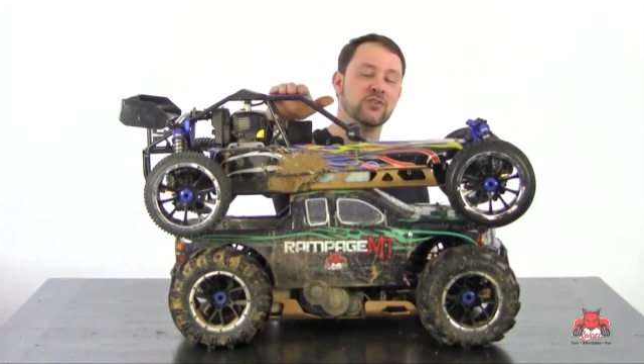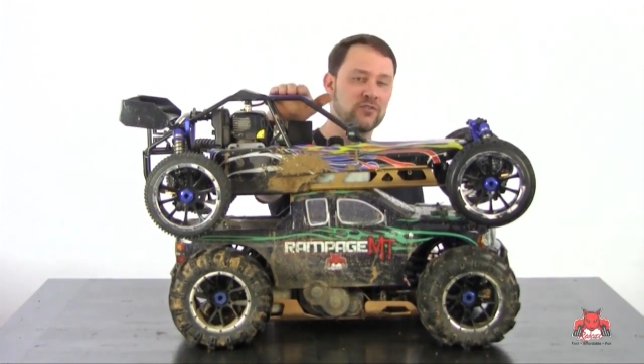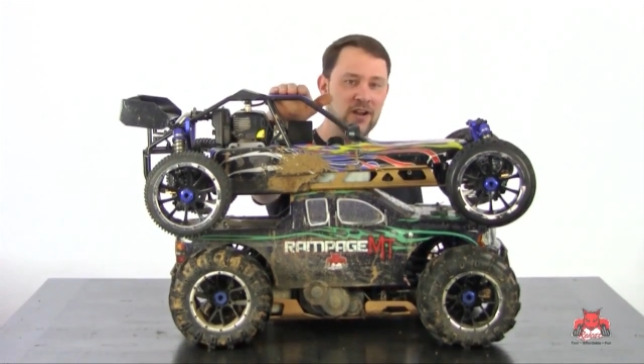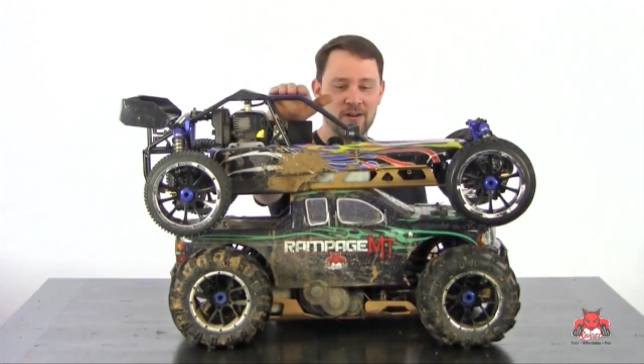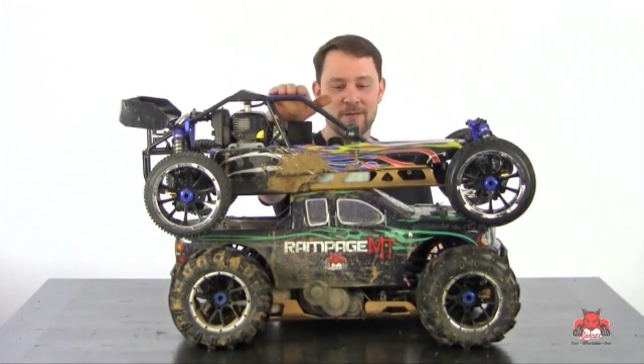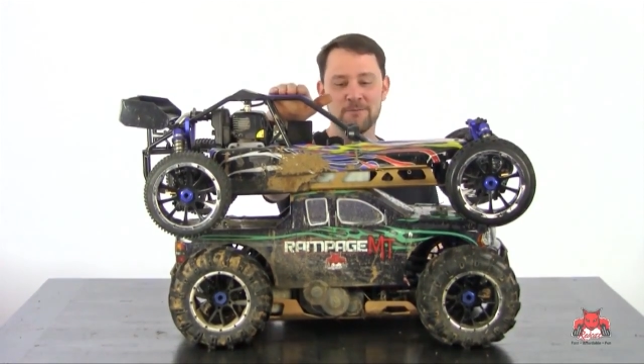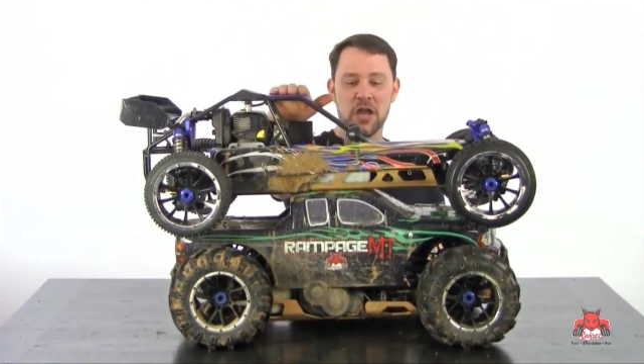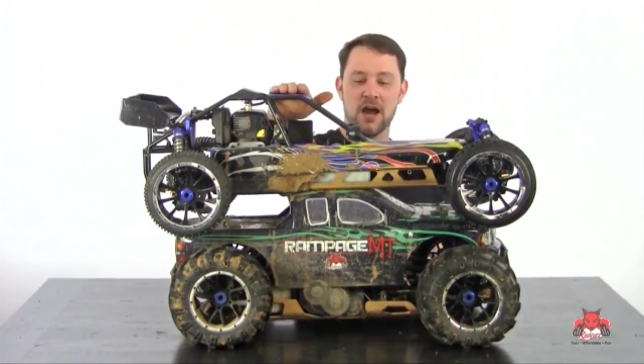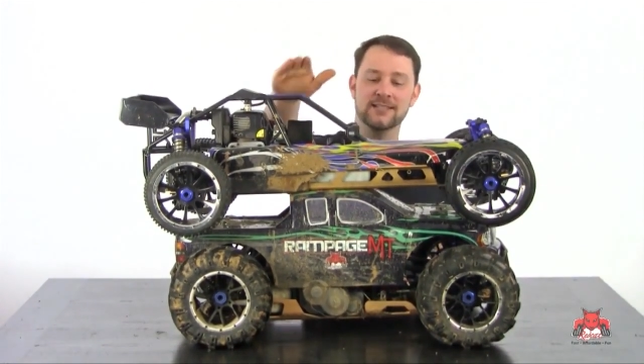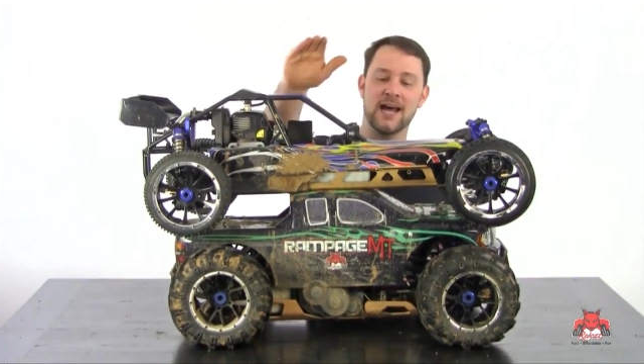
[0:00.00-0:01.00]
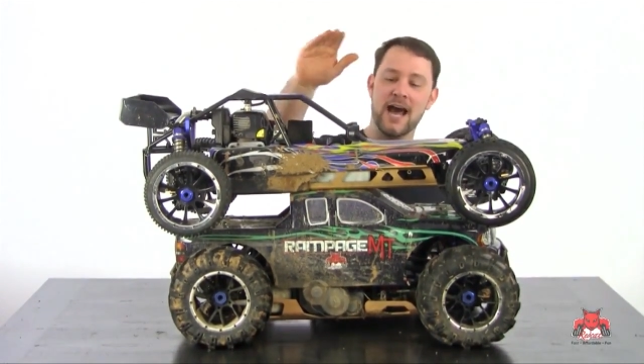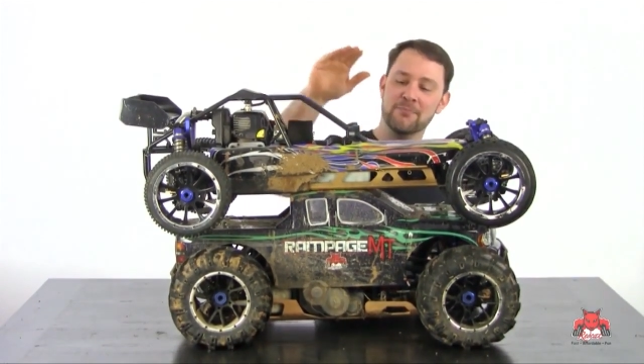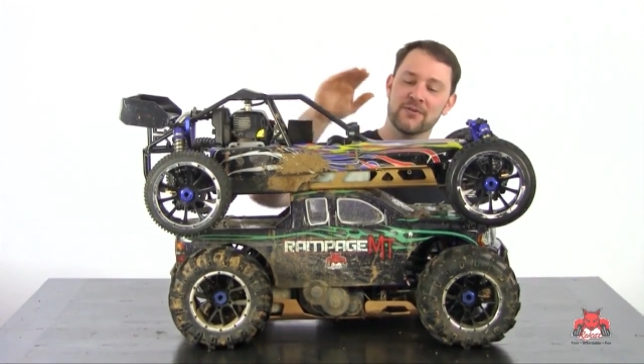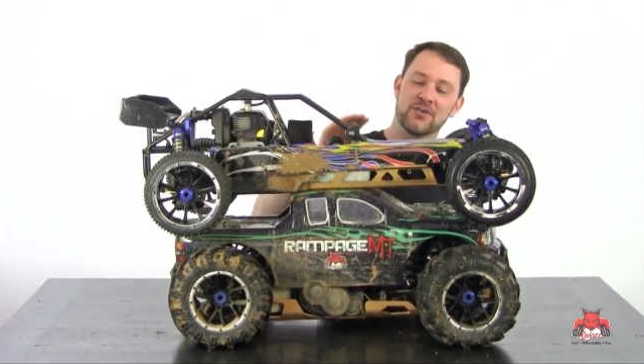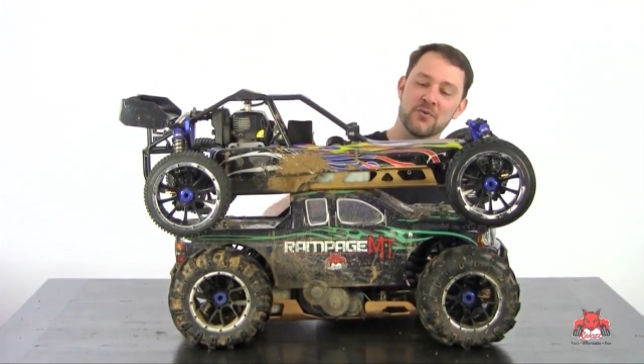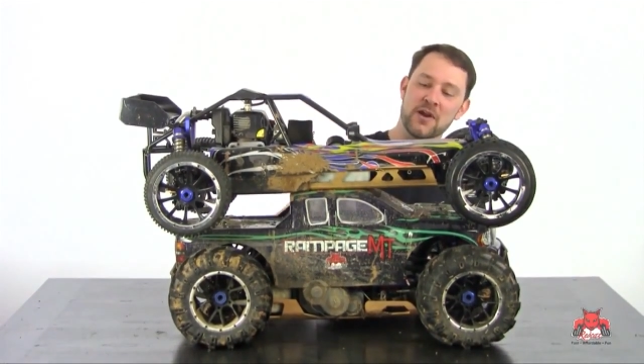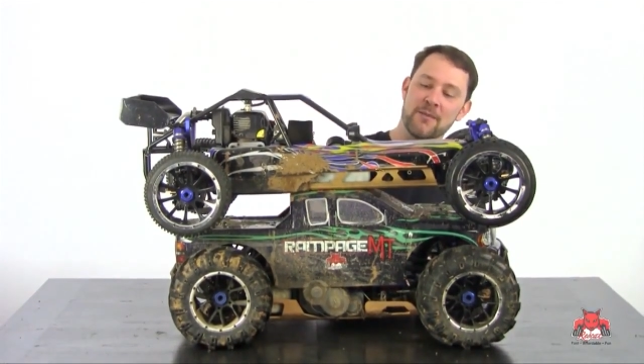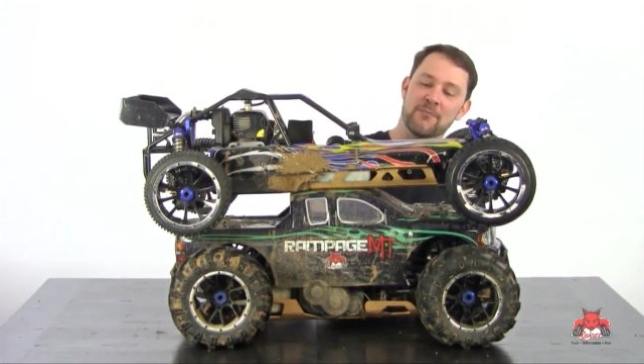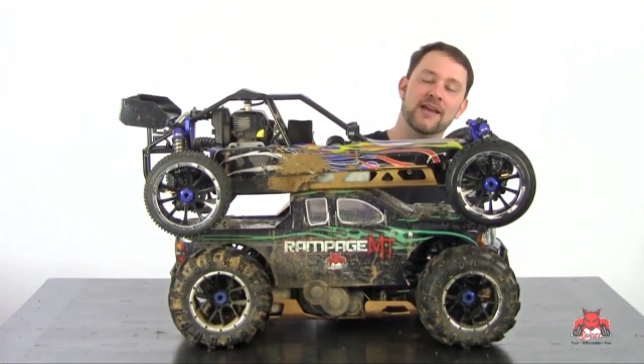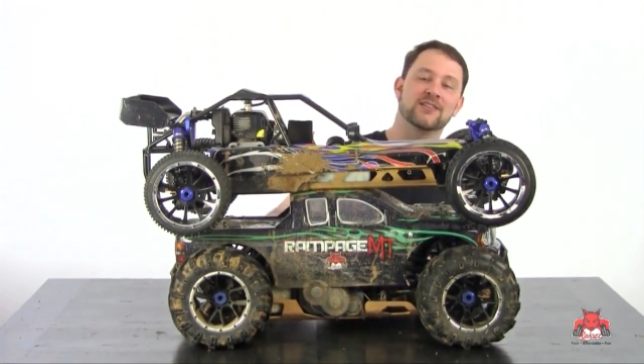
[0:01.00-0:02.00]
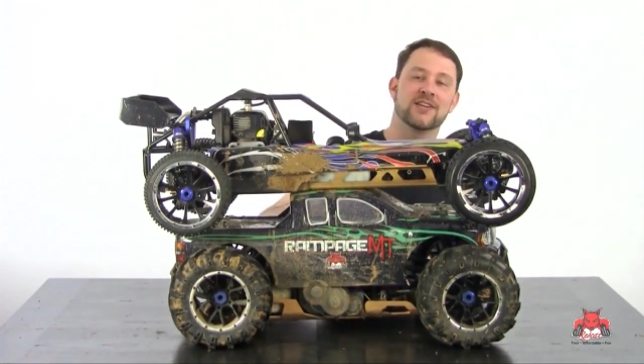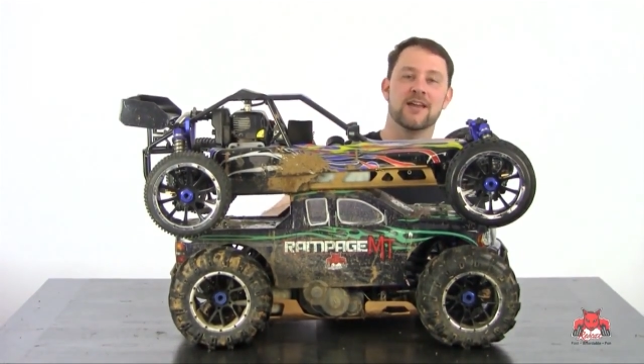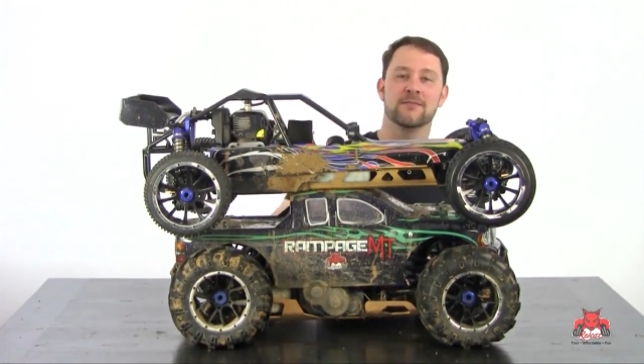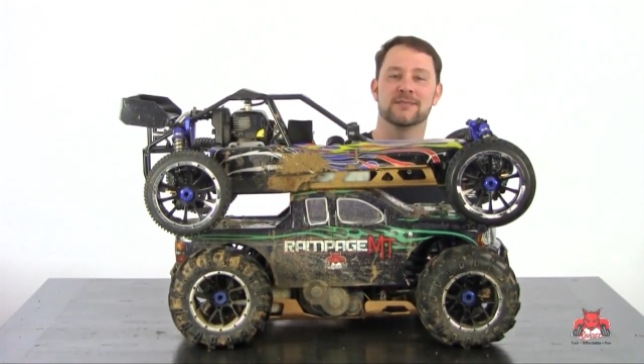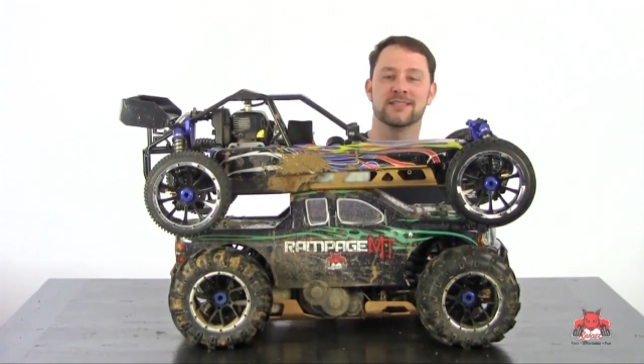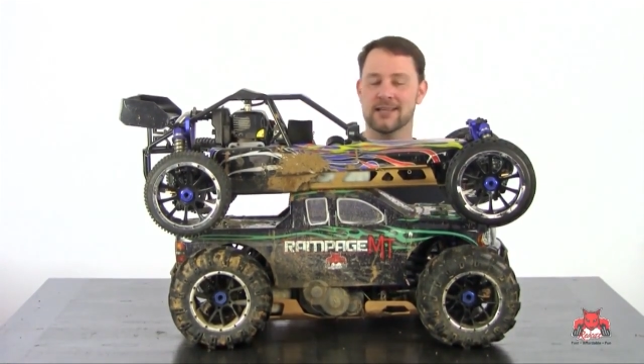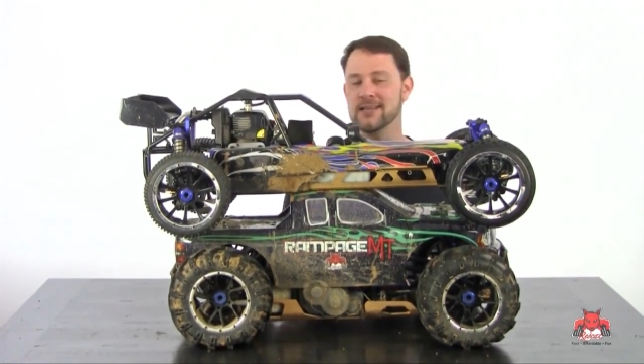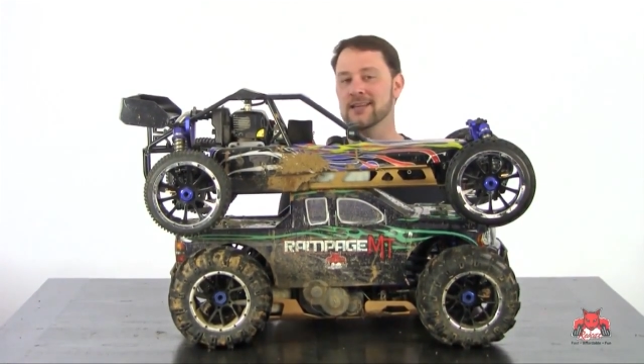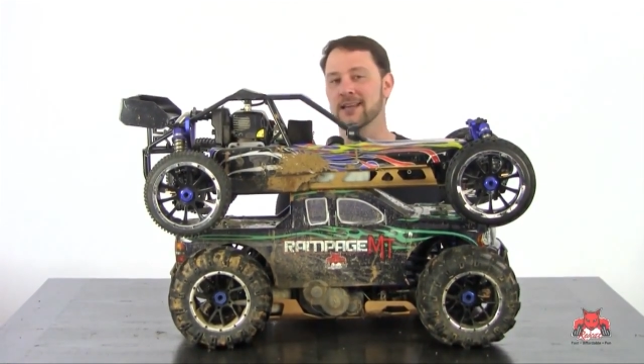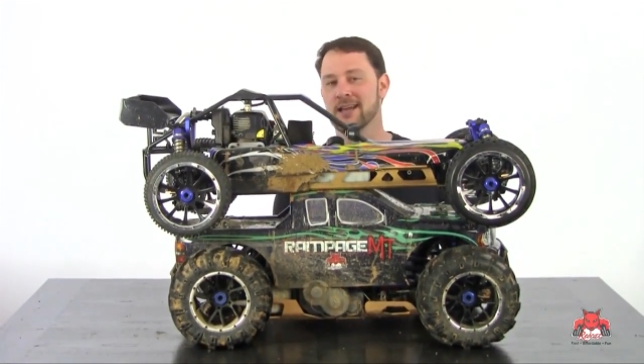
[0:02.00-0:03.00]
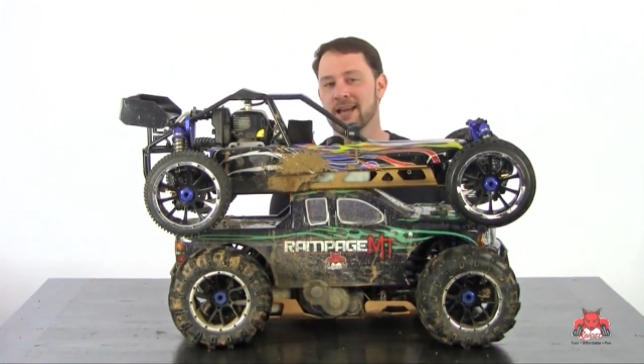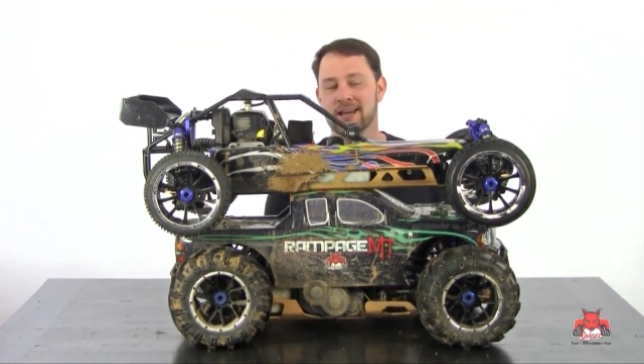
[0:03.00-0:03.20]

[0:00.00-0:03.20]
Dune Runner on top of the Rampage MT.